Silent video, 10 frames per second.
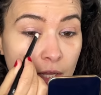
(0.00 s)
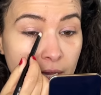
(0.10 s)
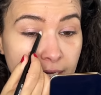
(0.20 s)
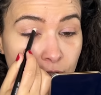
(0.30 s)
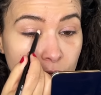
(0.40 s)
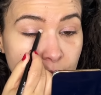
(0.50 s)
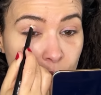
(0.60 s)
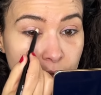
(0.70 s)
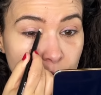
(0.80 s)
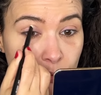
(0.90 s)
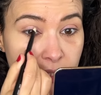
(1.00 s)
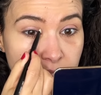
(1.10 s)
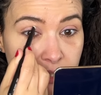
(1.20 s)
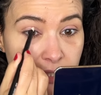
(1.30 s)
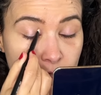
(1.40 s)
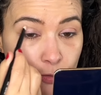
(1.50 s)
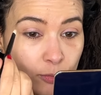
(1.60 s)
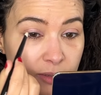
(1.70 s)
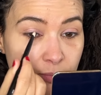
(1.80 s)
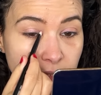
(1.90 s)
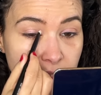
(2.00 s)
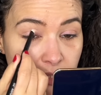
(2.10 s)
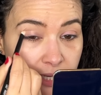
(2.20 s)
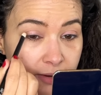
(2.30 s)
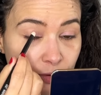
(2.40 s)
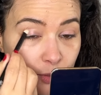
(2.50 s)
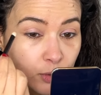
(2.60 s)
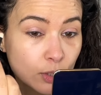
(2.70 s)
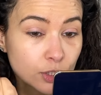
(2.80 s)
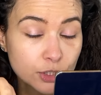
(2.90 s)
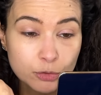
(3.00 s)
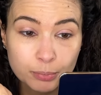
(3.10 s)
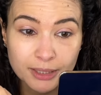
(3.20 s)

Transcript: I guess you always run the risk that you won't be able to see everyone you want to,